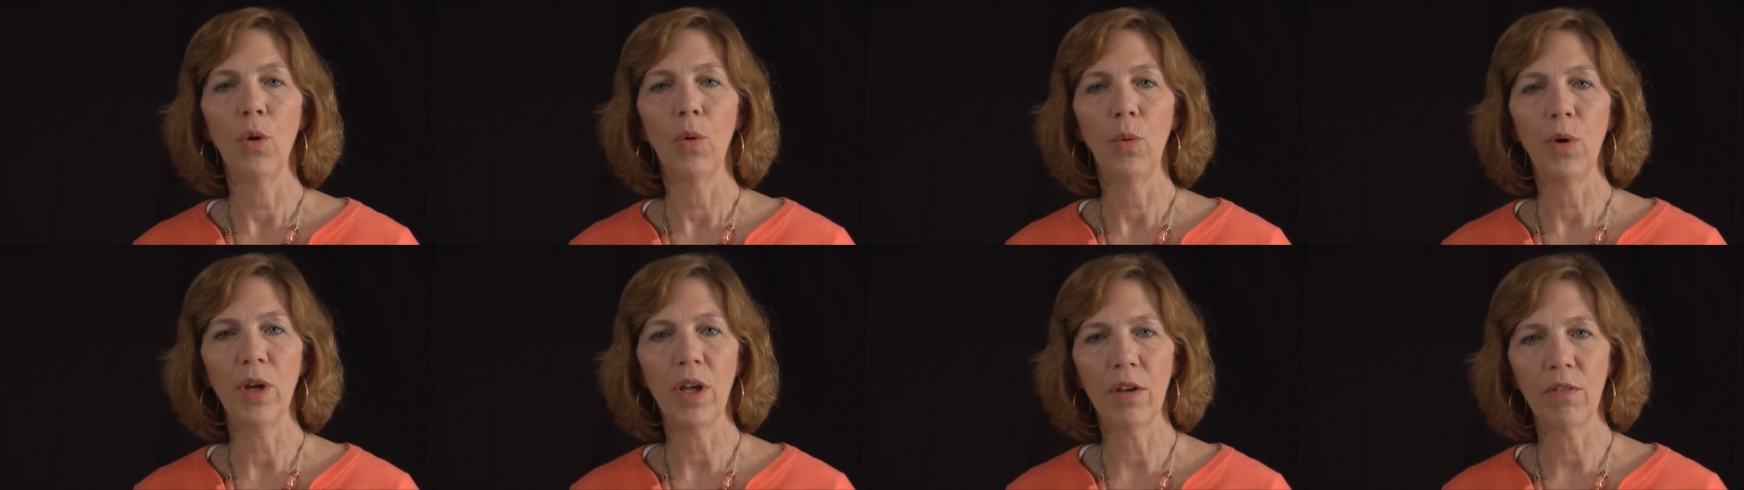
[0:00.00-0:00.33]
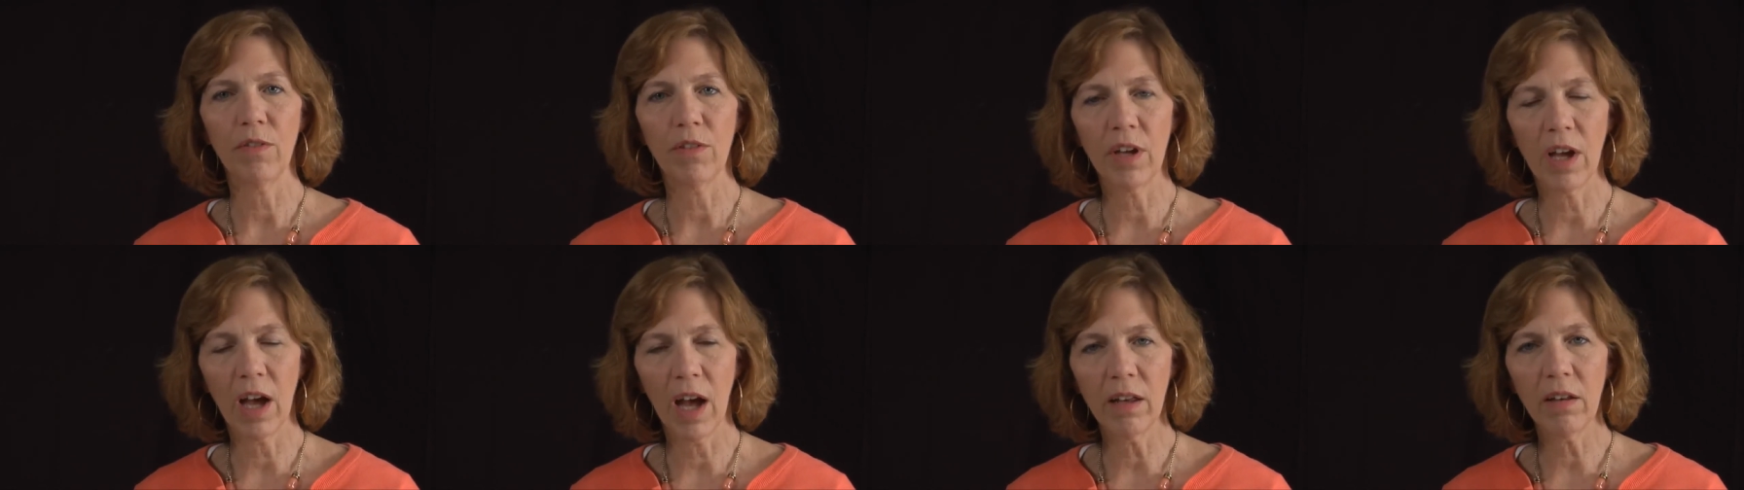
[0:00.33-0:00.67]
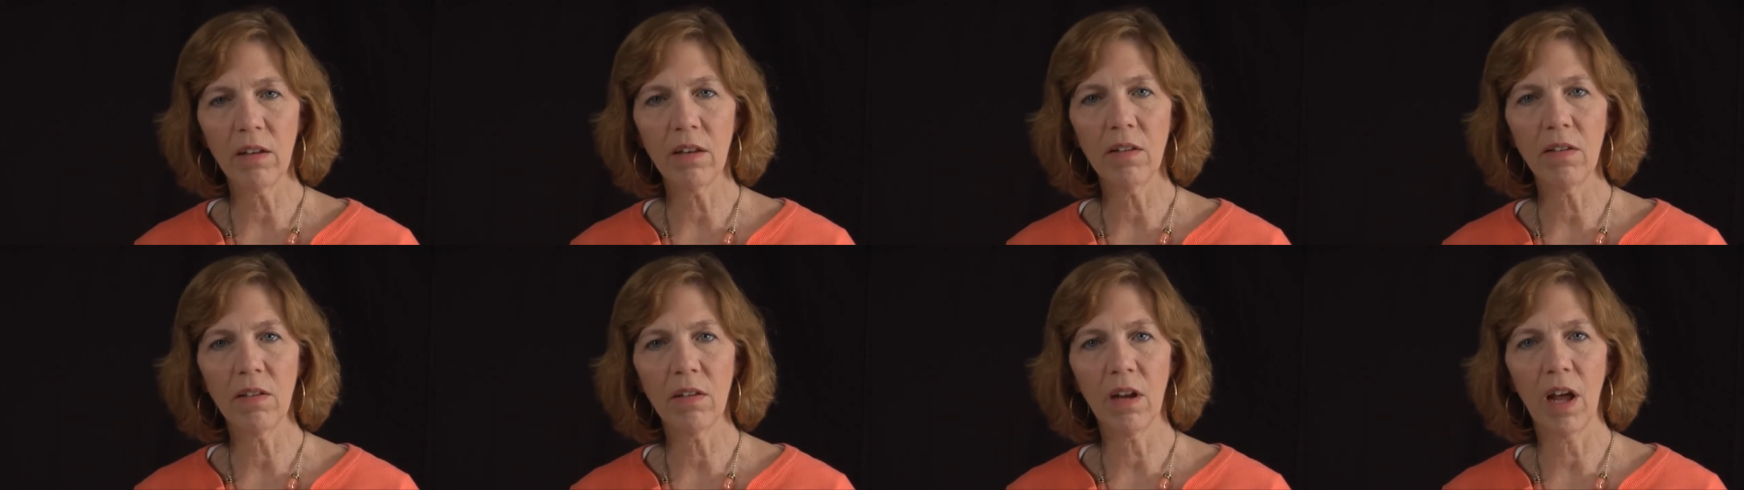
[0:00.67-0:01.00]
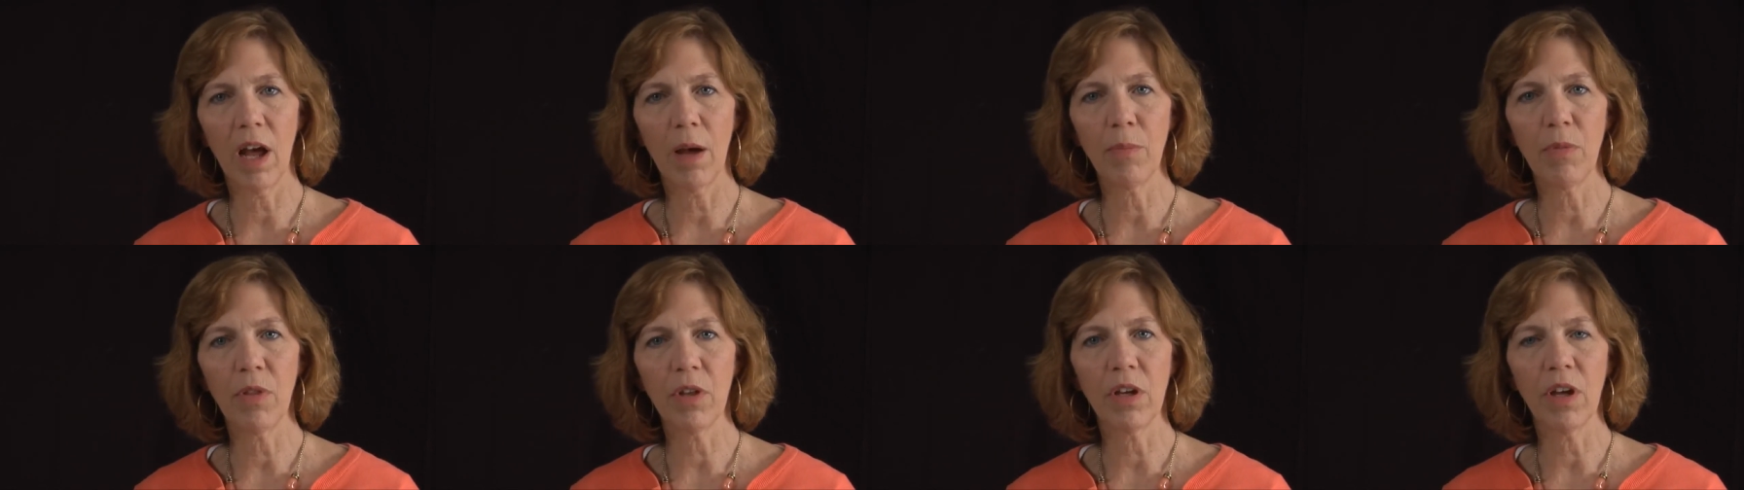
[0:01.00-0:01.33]
We have got to
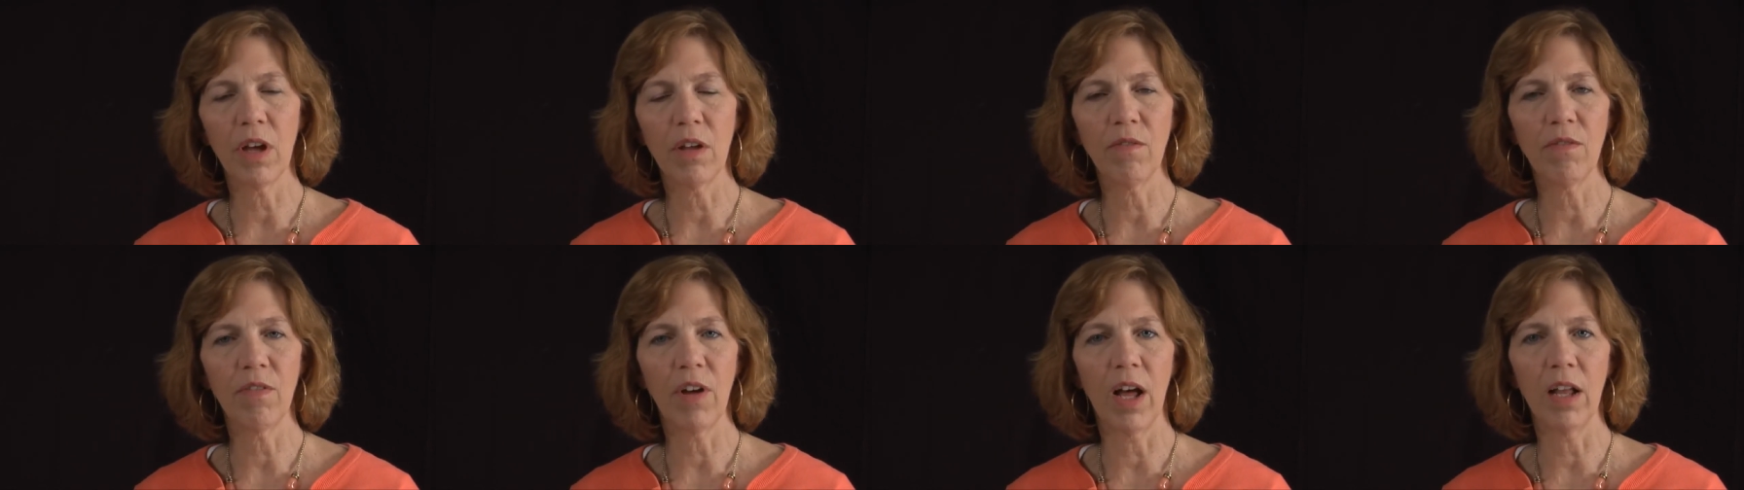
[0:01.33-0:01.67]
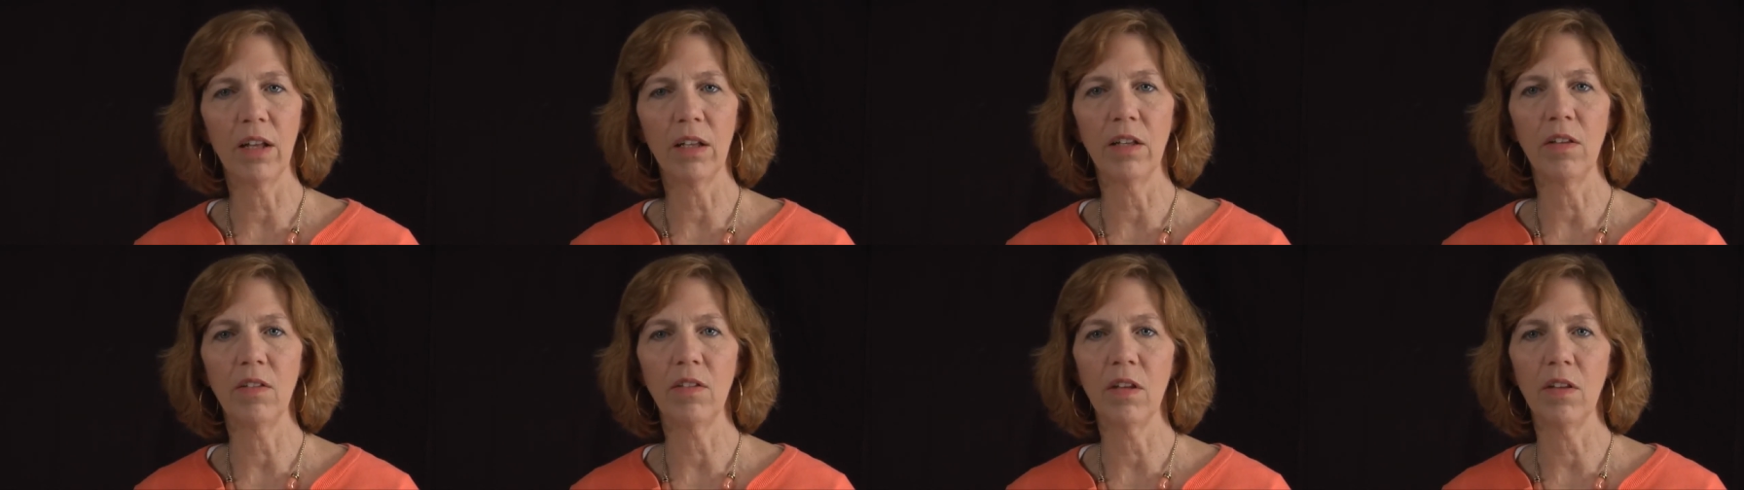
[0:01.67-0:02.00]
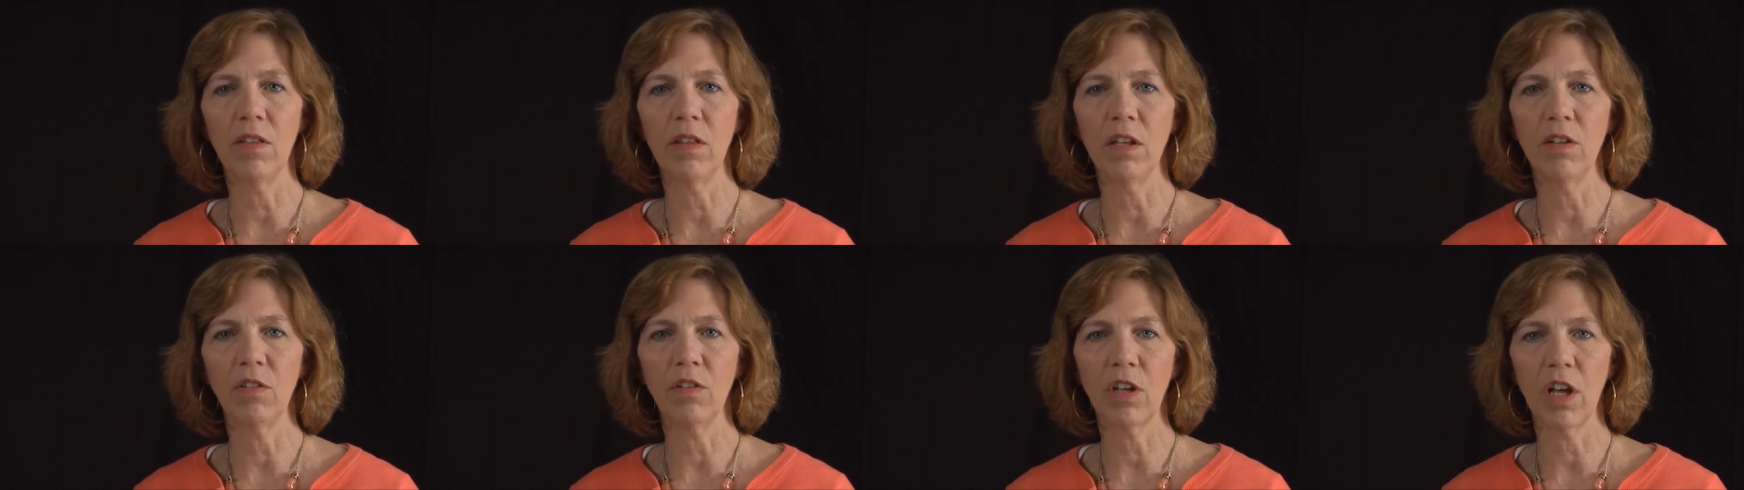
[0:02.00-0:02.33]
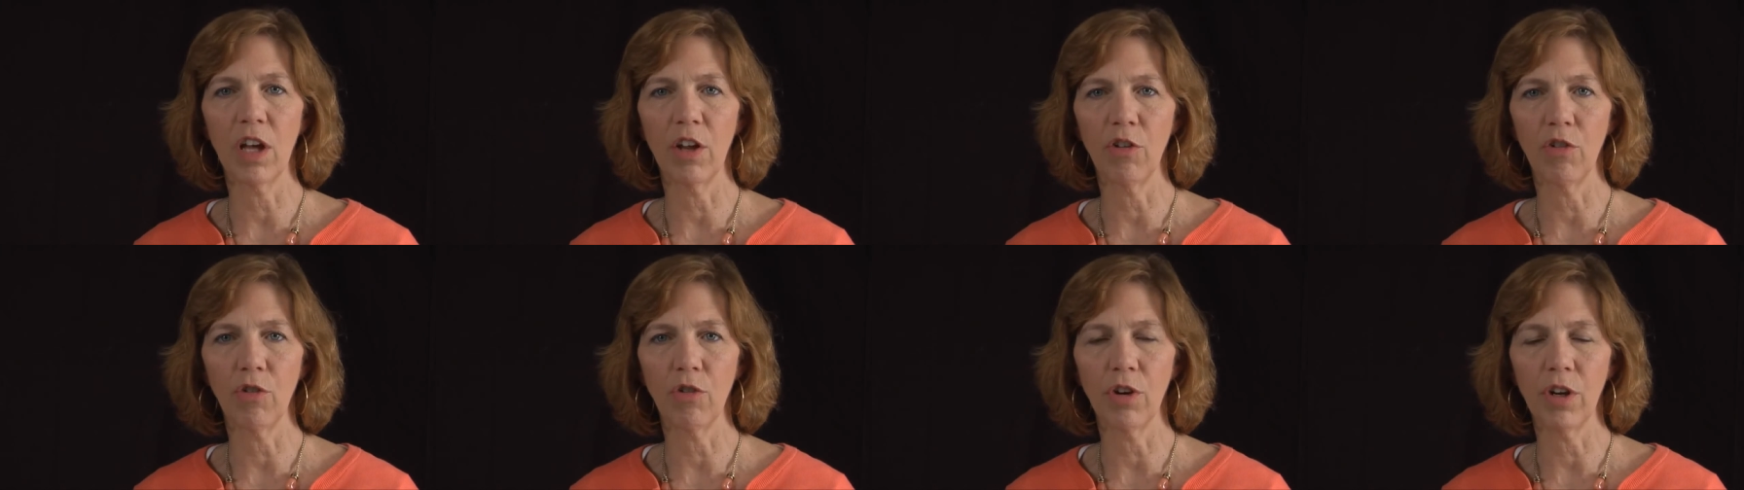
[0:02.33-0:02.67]
stop the gun violence in this
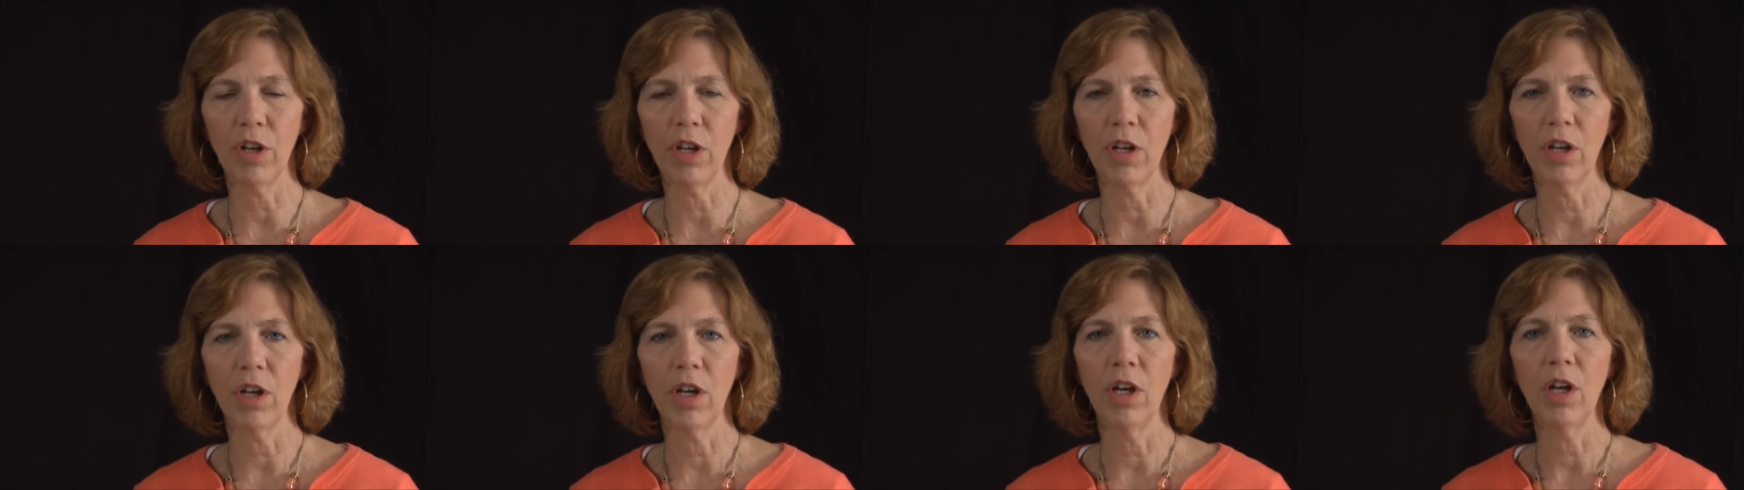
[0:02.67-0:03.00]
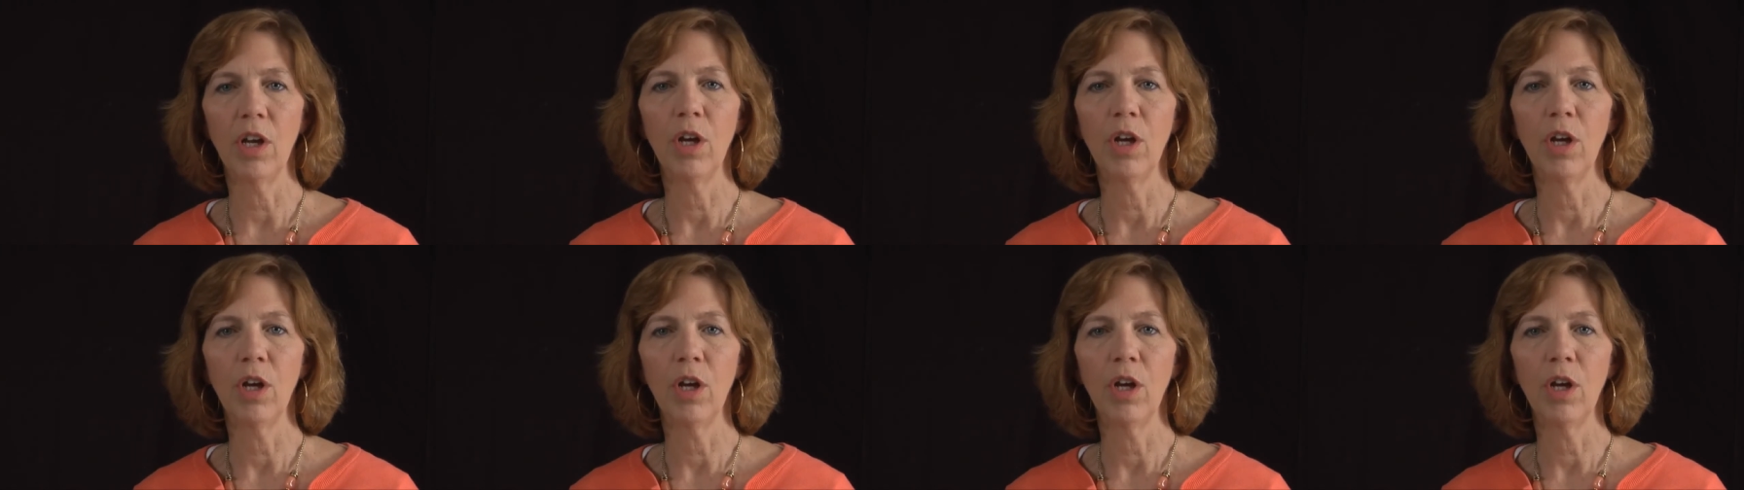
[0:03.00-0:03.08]
country